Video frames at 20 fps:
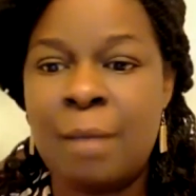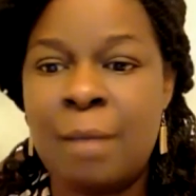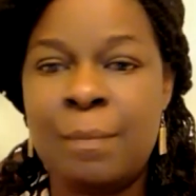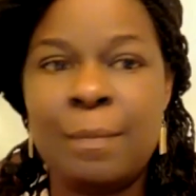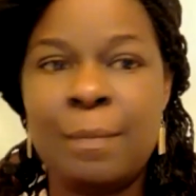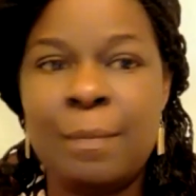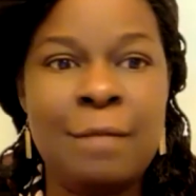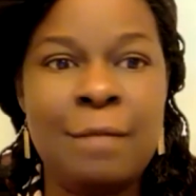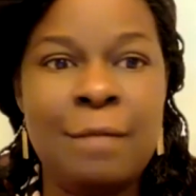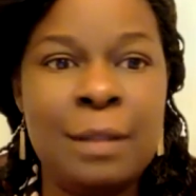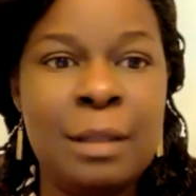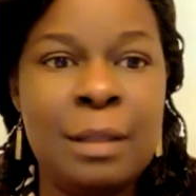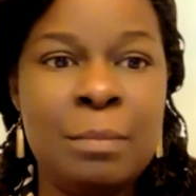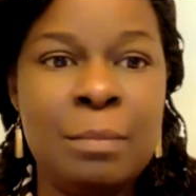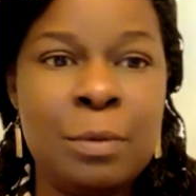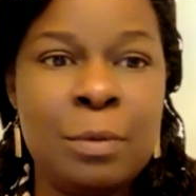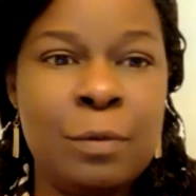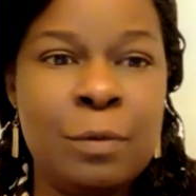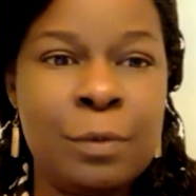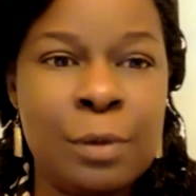
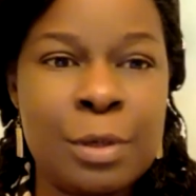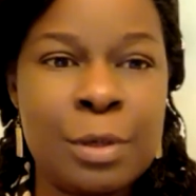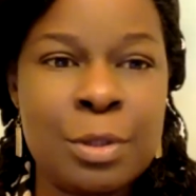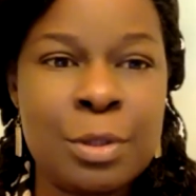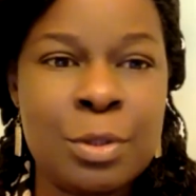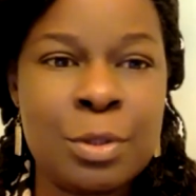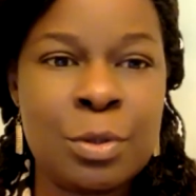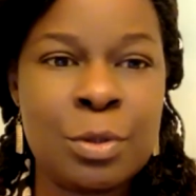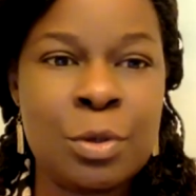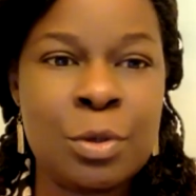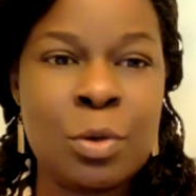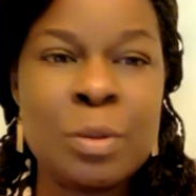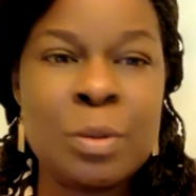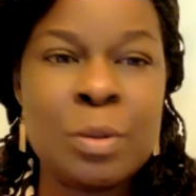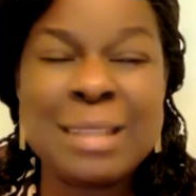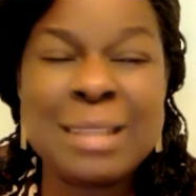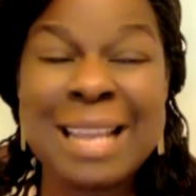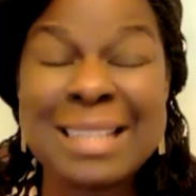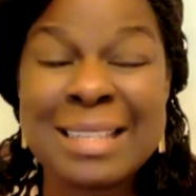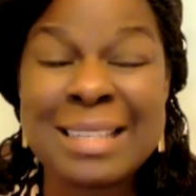available for us to
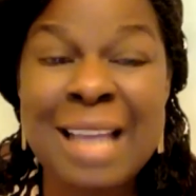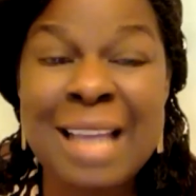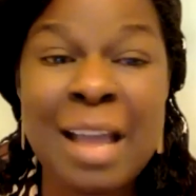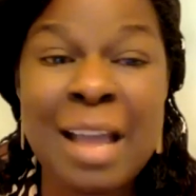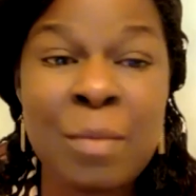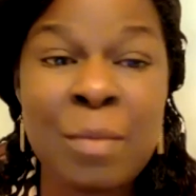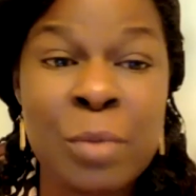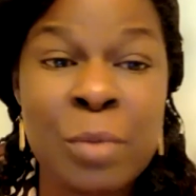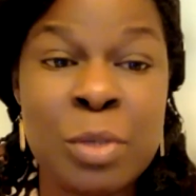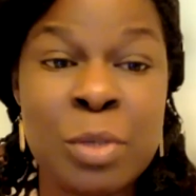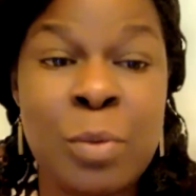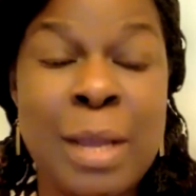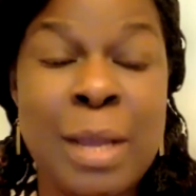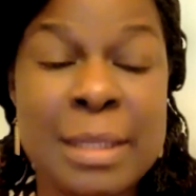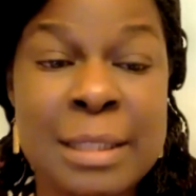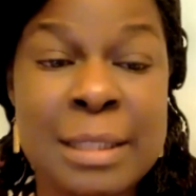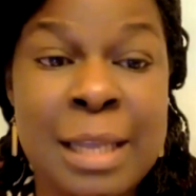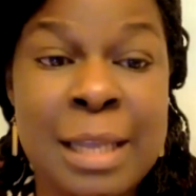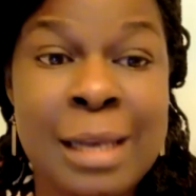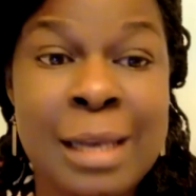use that time, which we
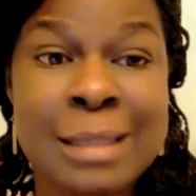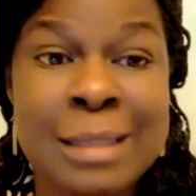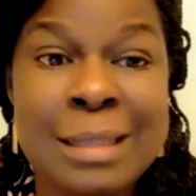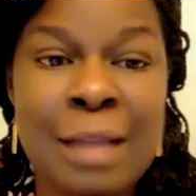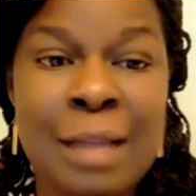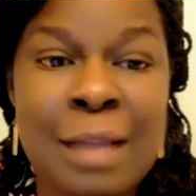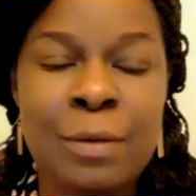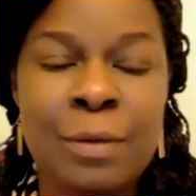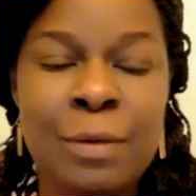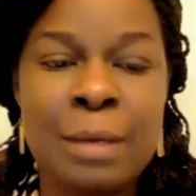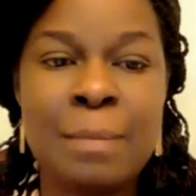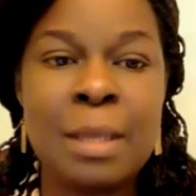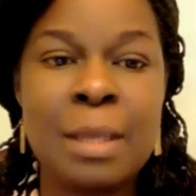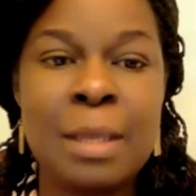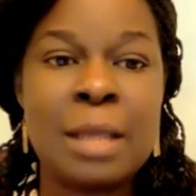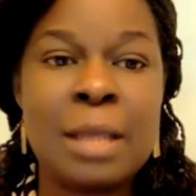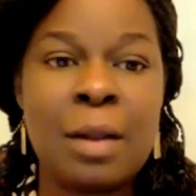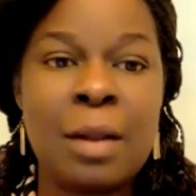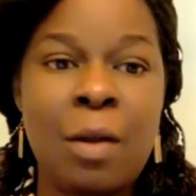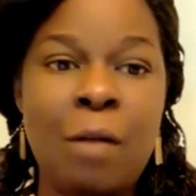had set aside for the
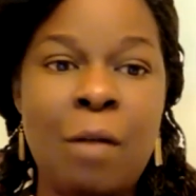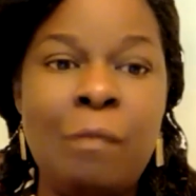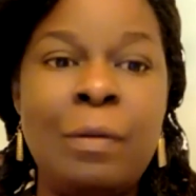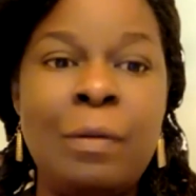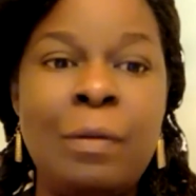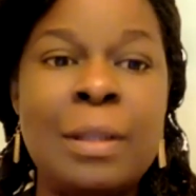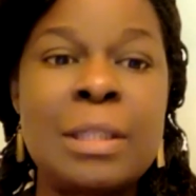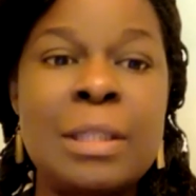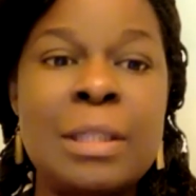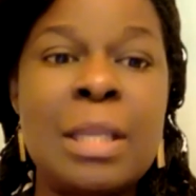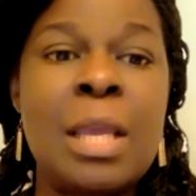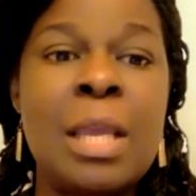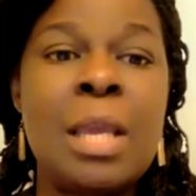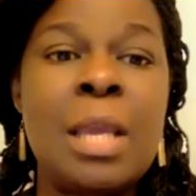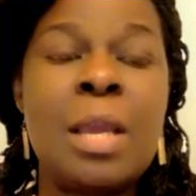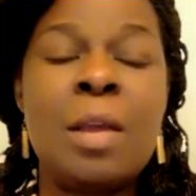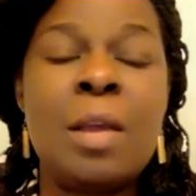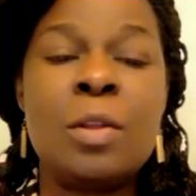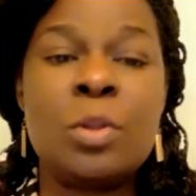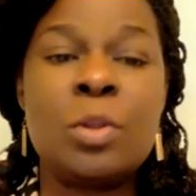MIDEAN
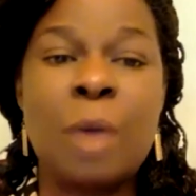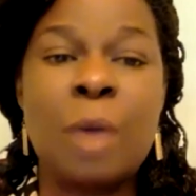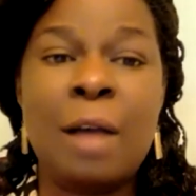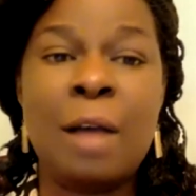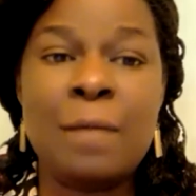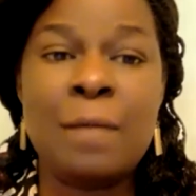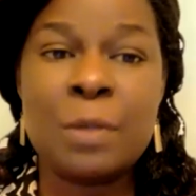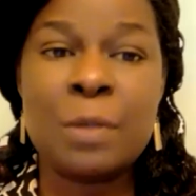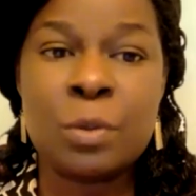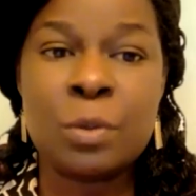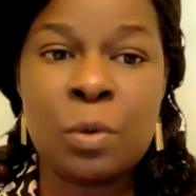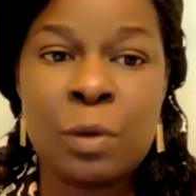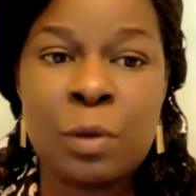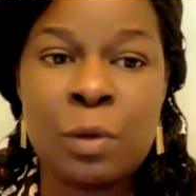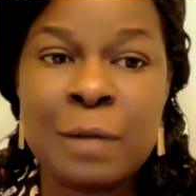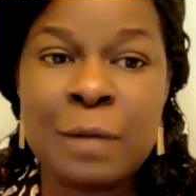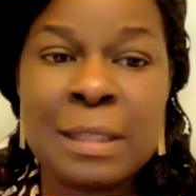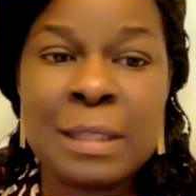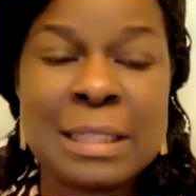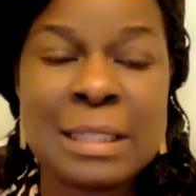conference, to have a school
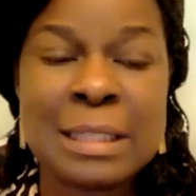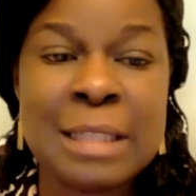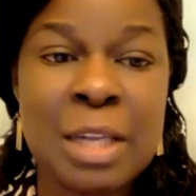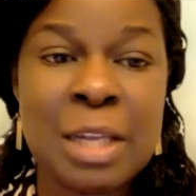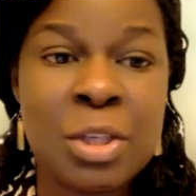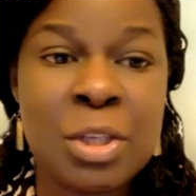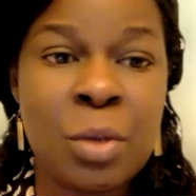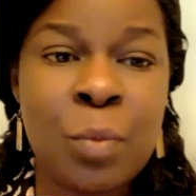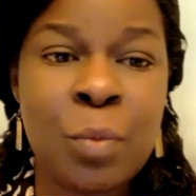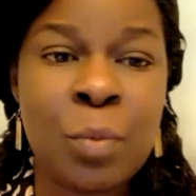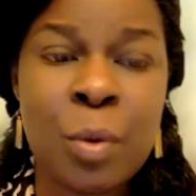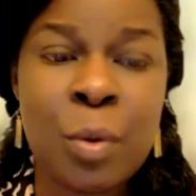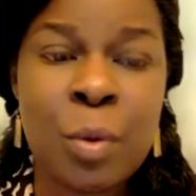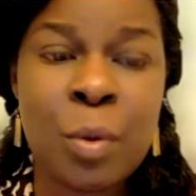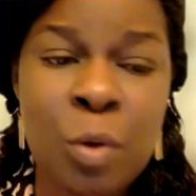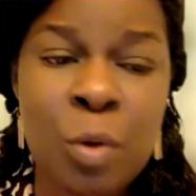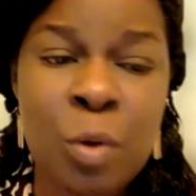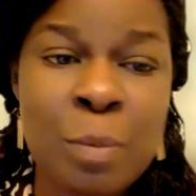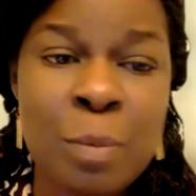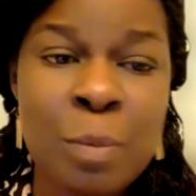of intercession. We
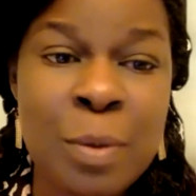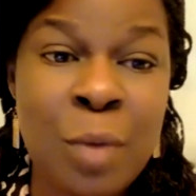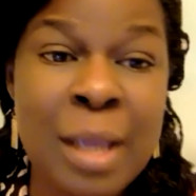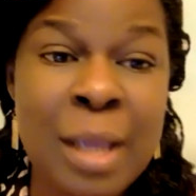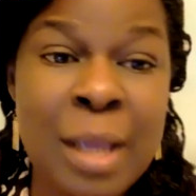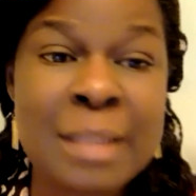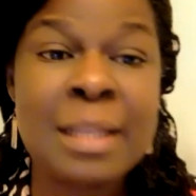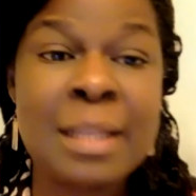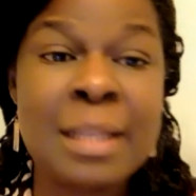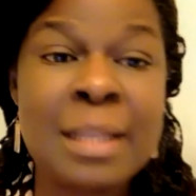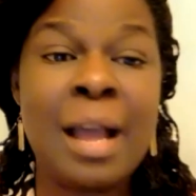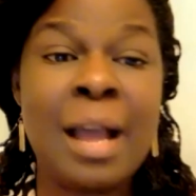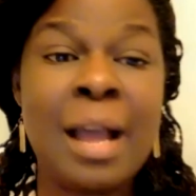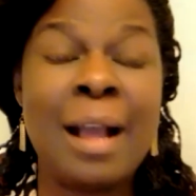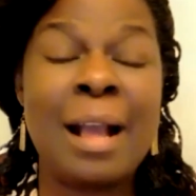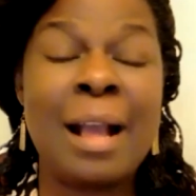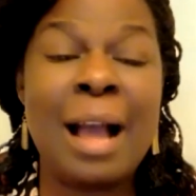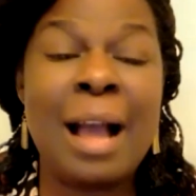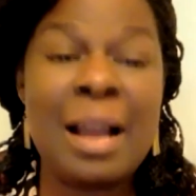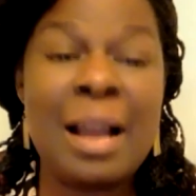will be raising a
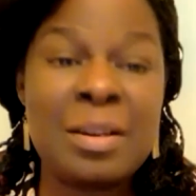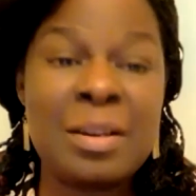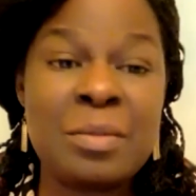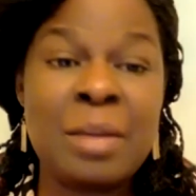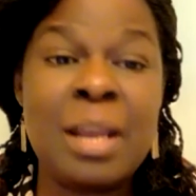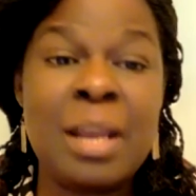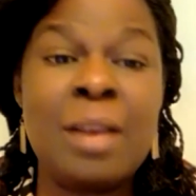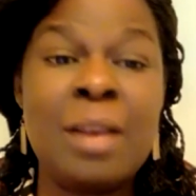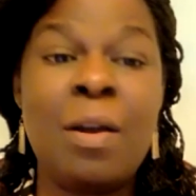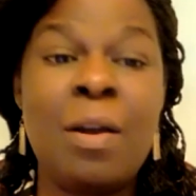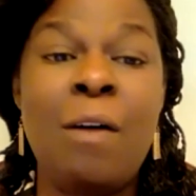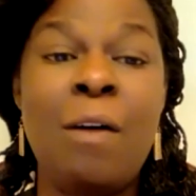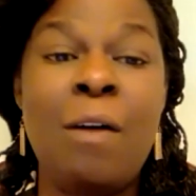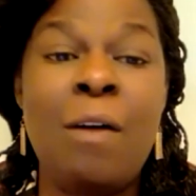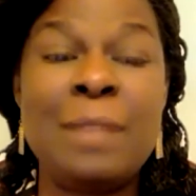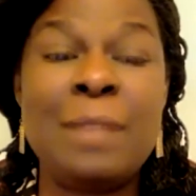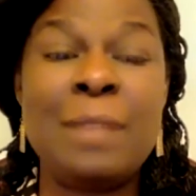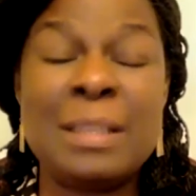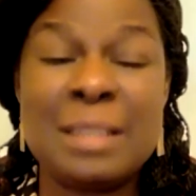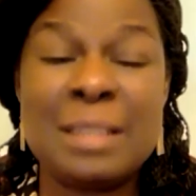gathering
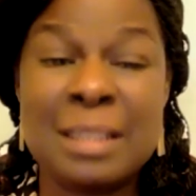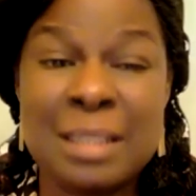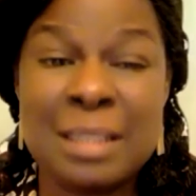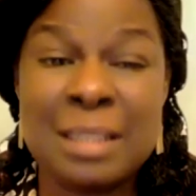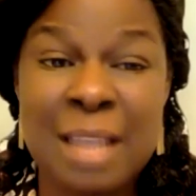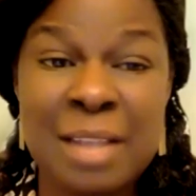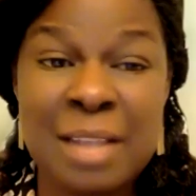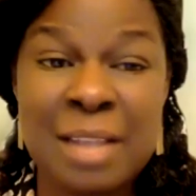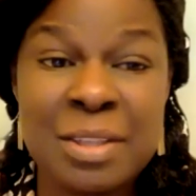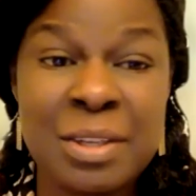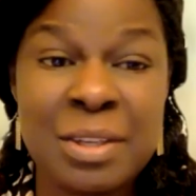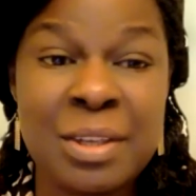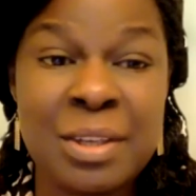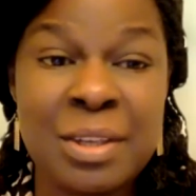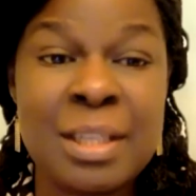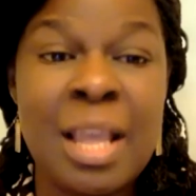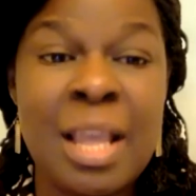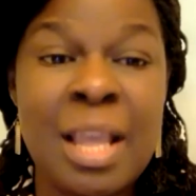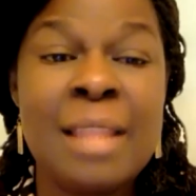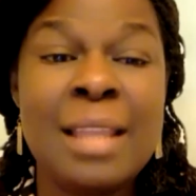of
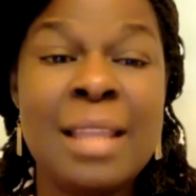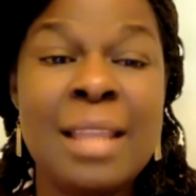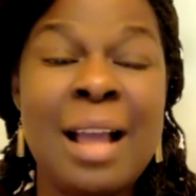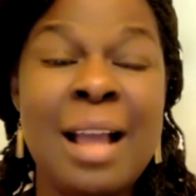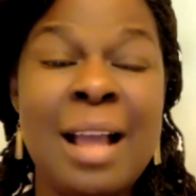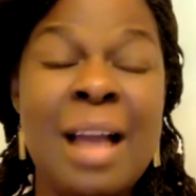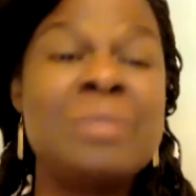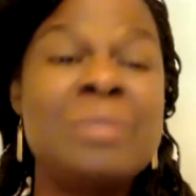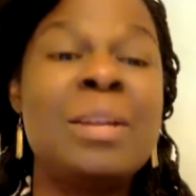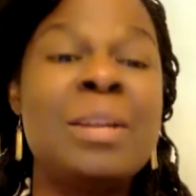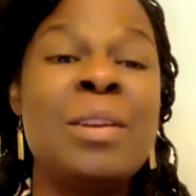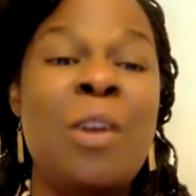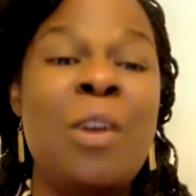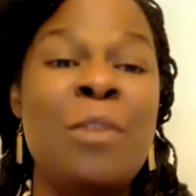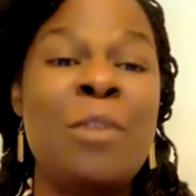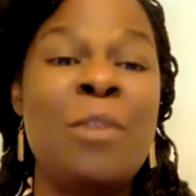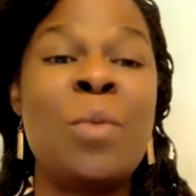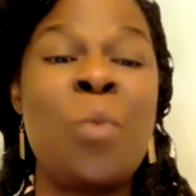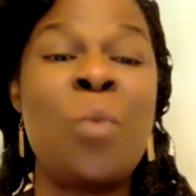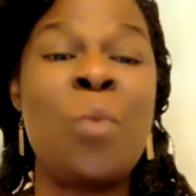intercessors, the gathering
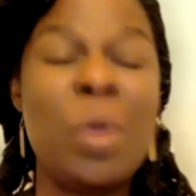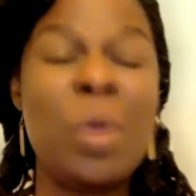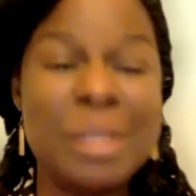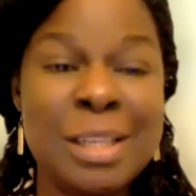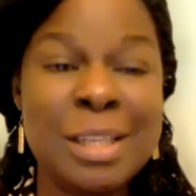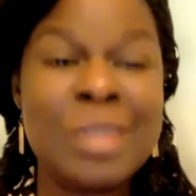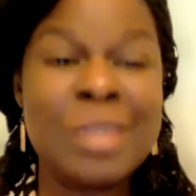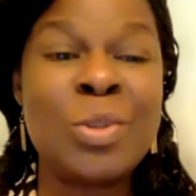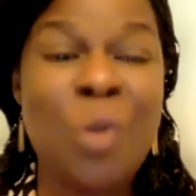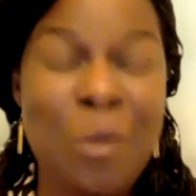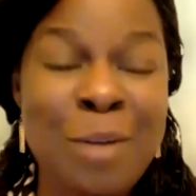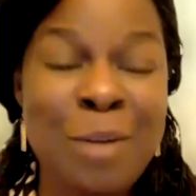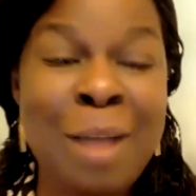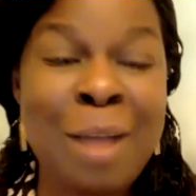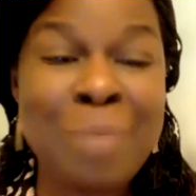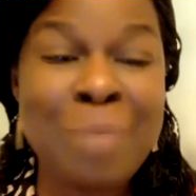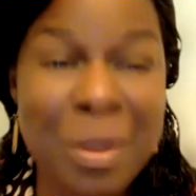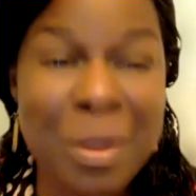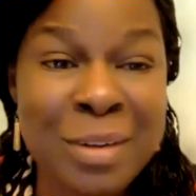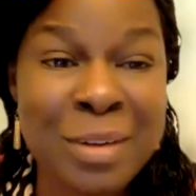of the watchers over
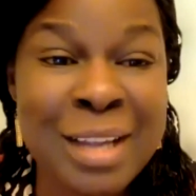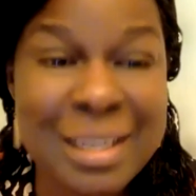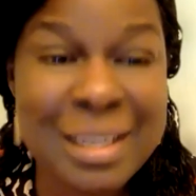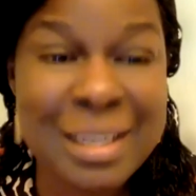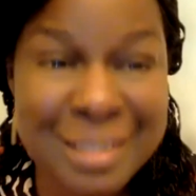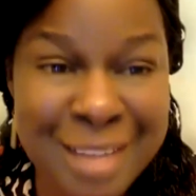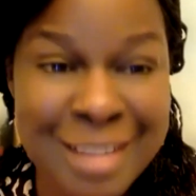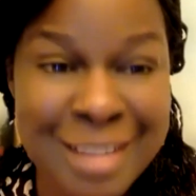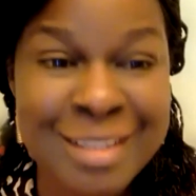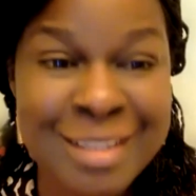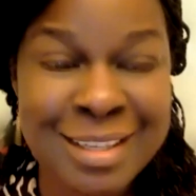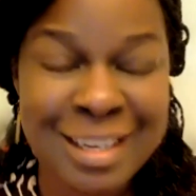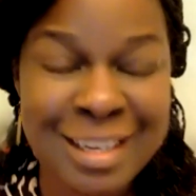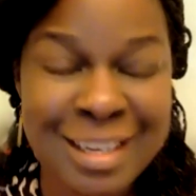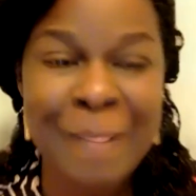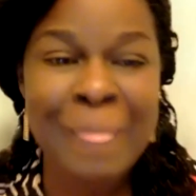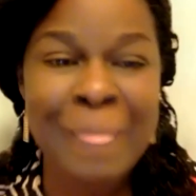America's destiny.